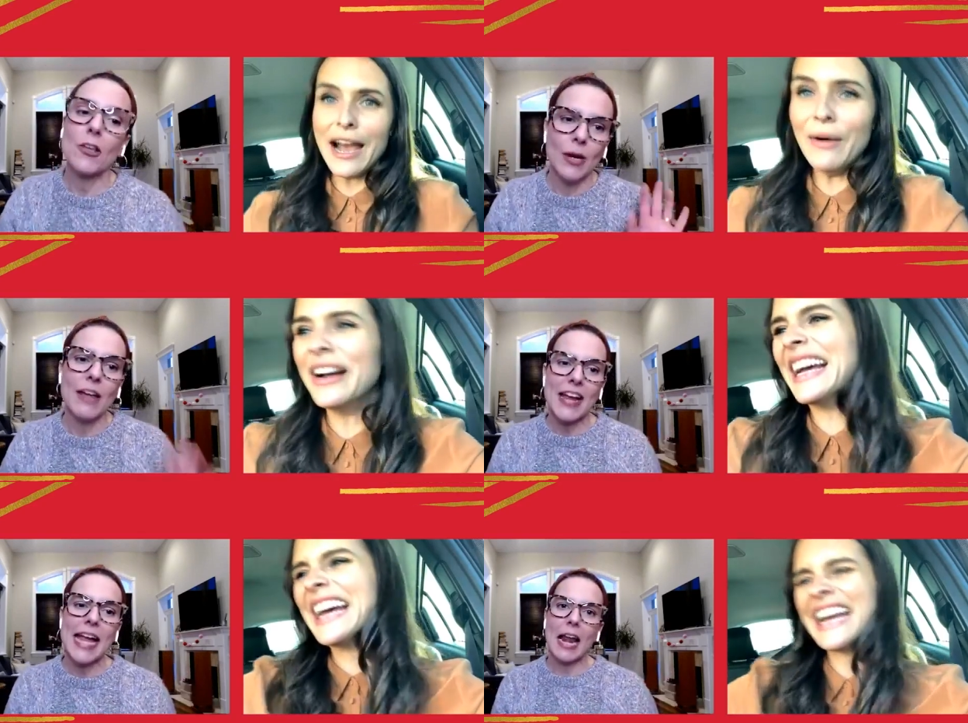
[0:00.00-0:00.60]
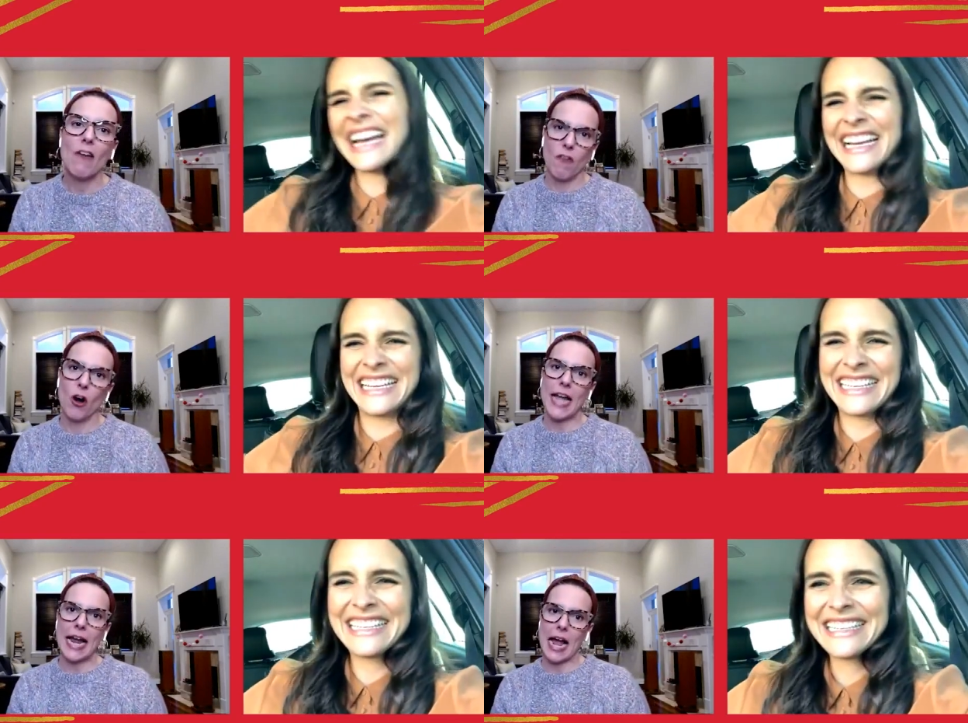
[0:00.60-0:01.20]
Speaker 1: You live in
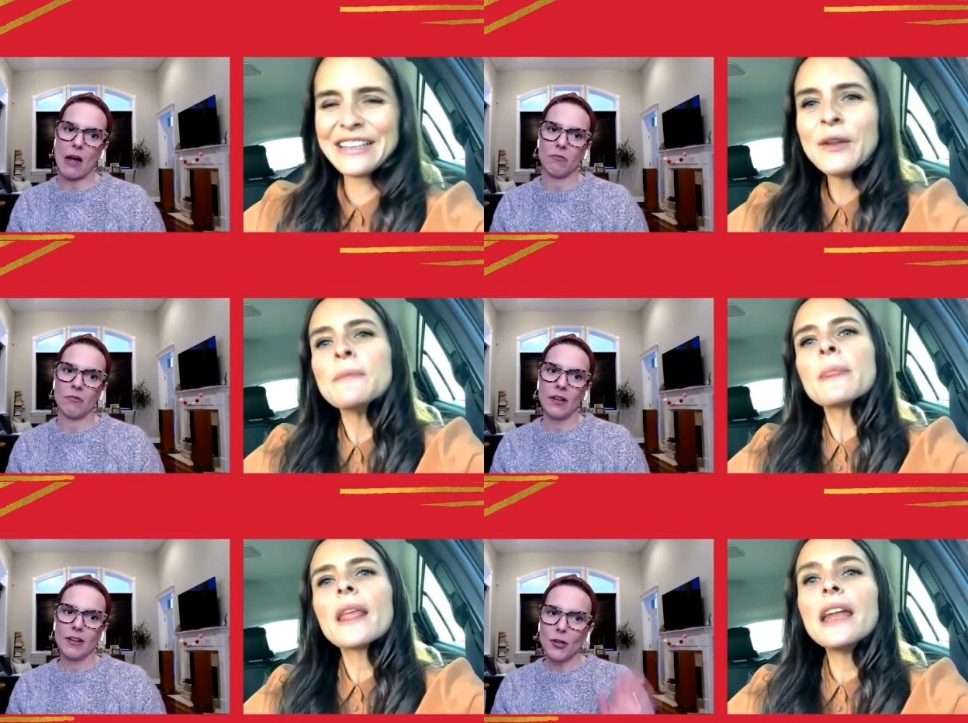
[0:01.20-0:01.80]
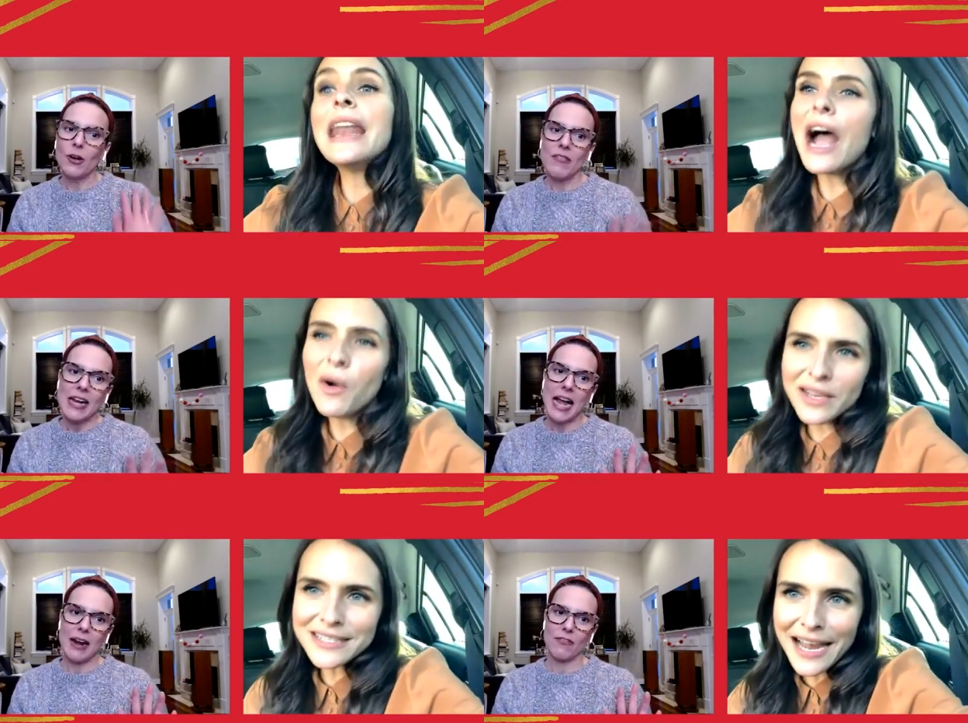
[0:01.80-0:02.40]
California now. You live in
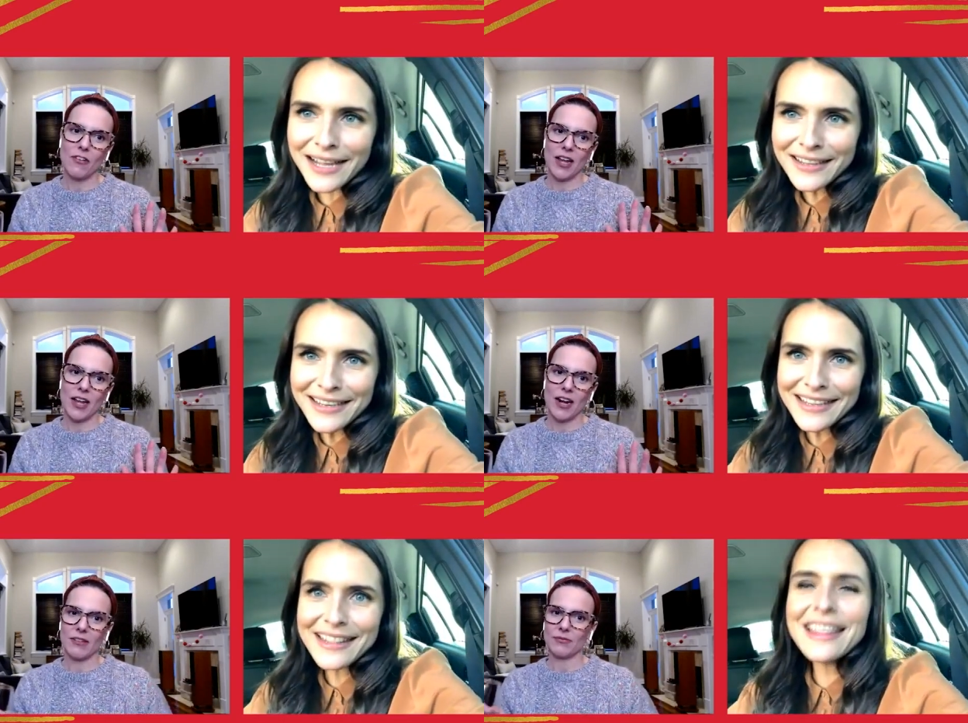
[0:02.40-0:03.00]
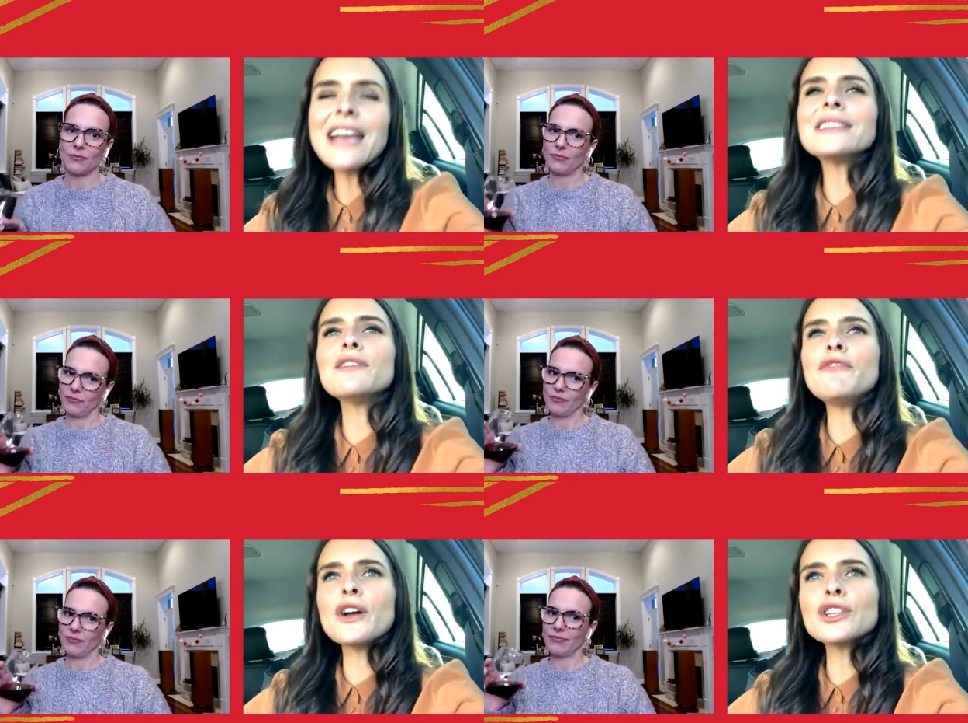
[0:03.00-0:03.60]
California
Speaker 2: a, That's
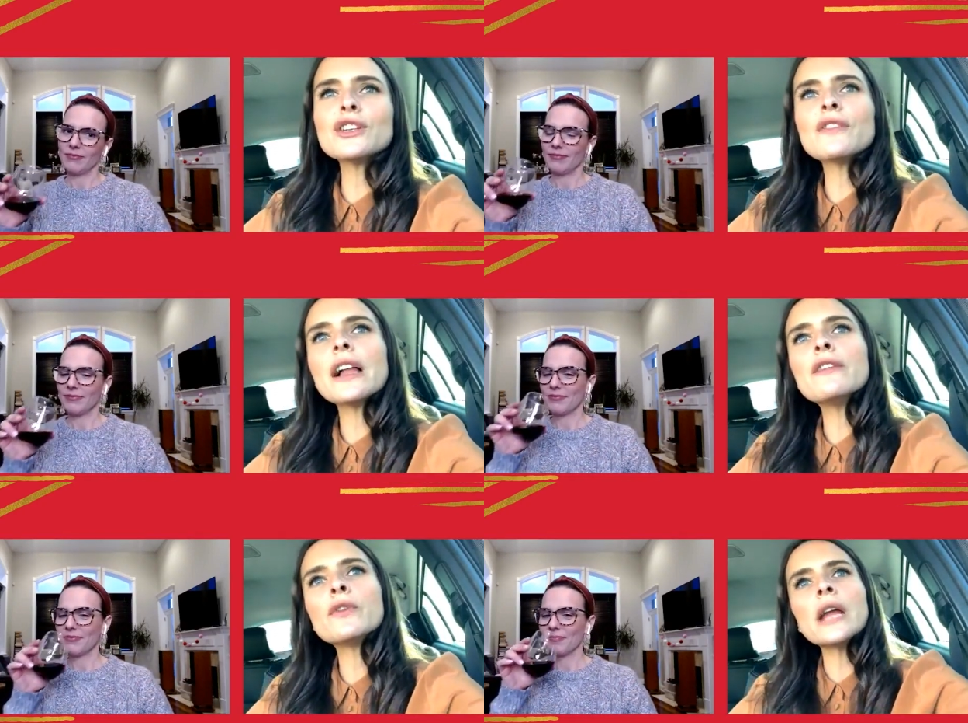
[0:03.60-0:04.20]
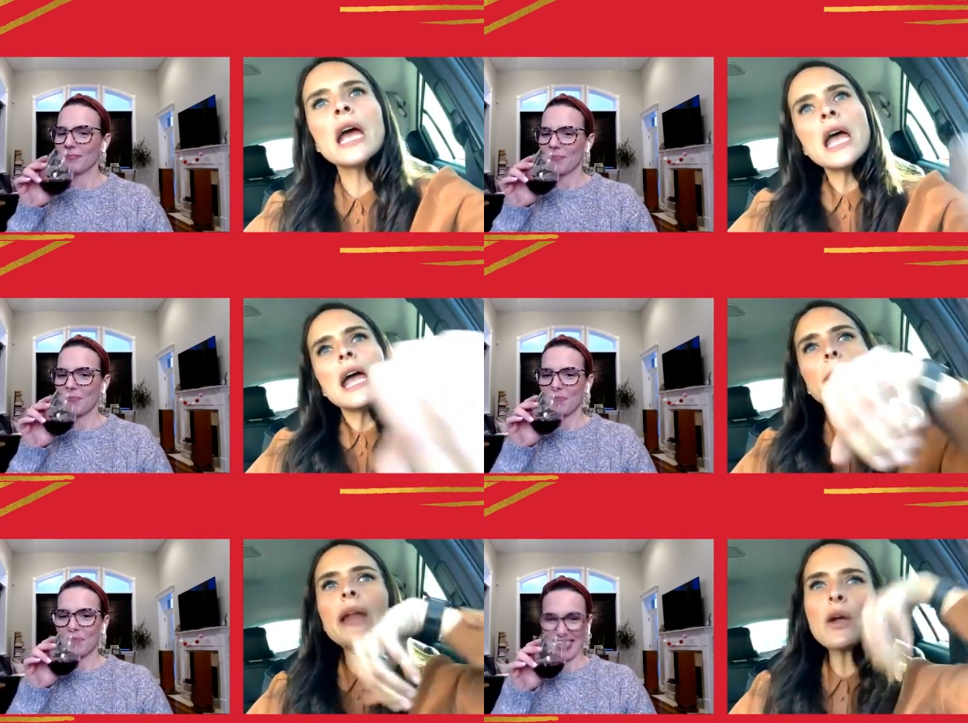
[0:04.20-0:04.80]
a function of California.
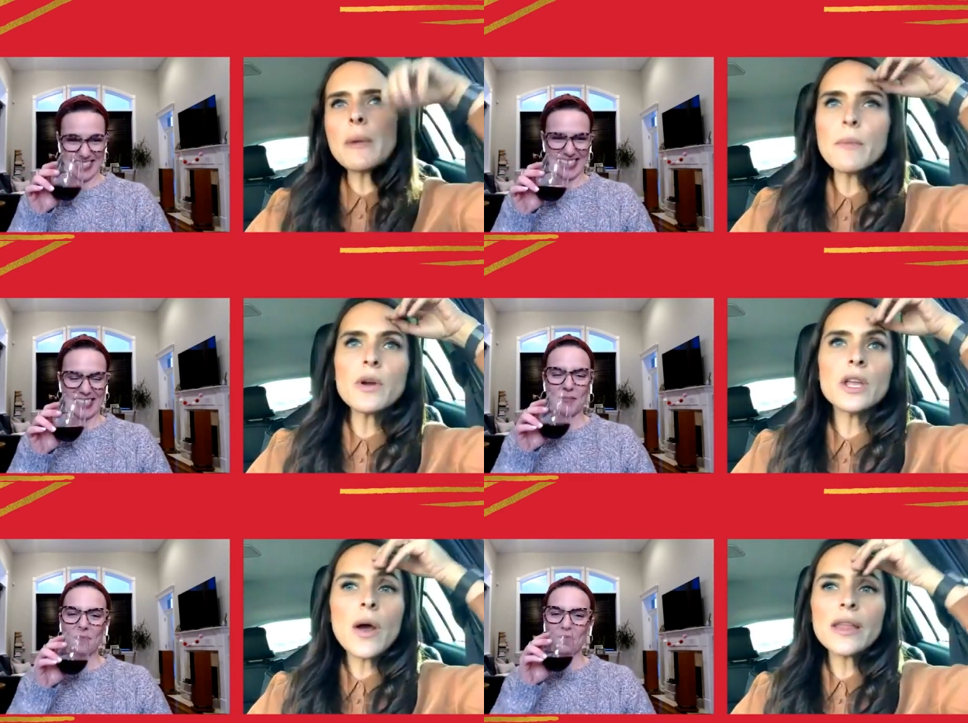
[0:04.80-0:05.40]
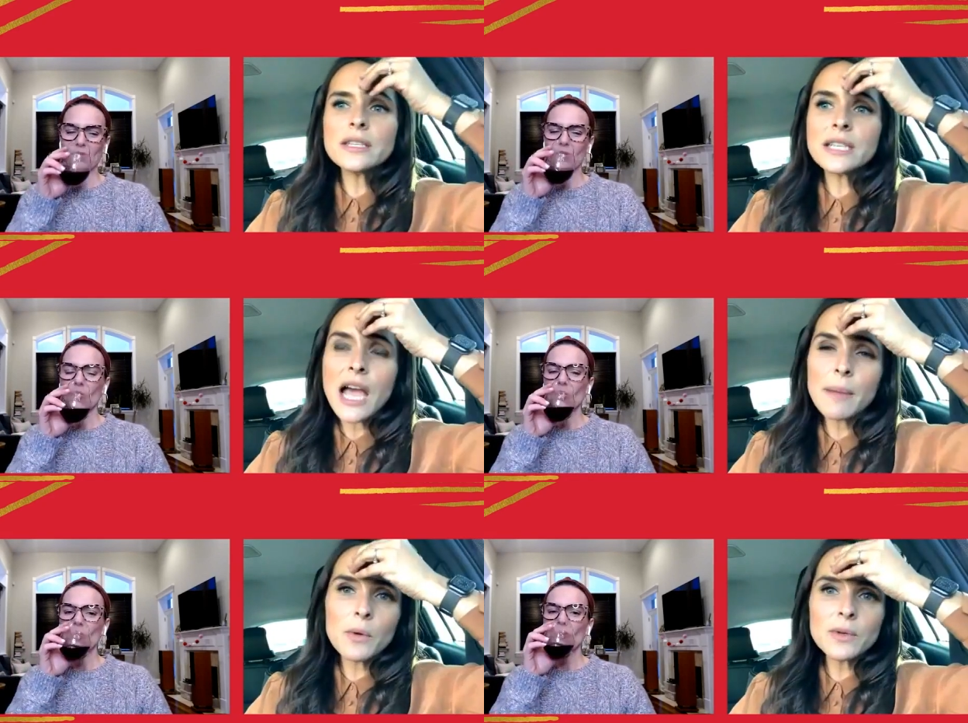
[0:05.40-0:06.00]
But I remember, you know, at the
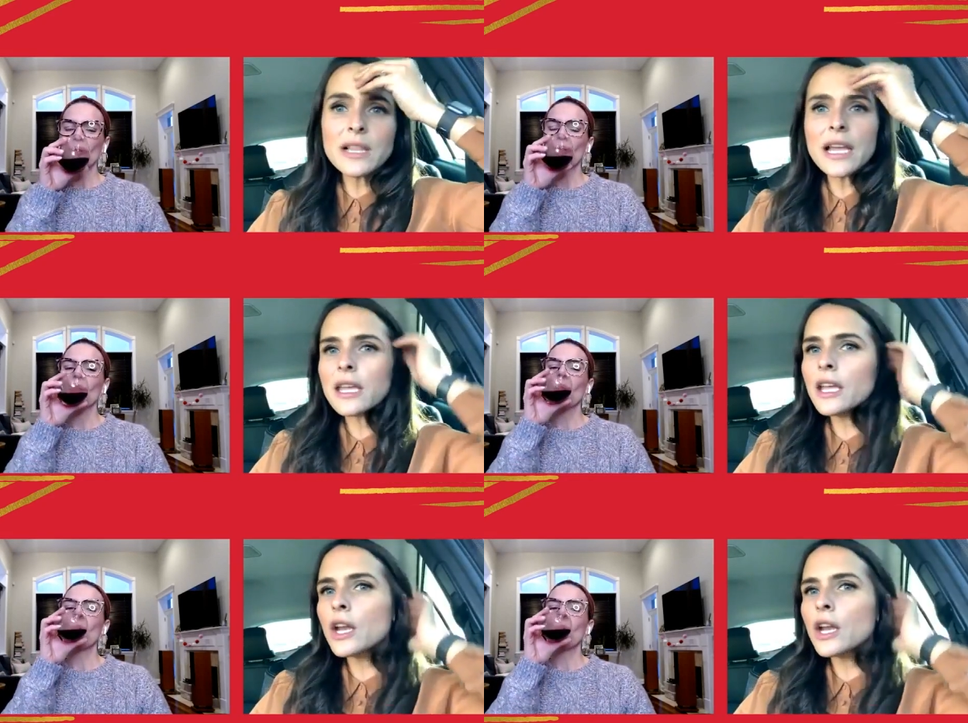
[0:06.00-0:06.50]
time it was like,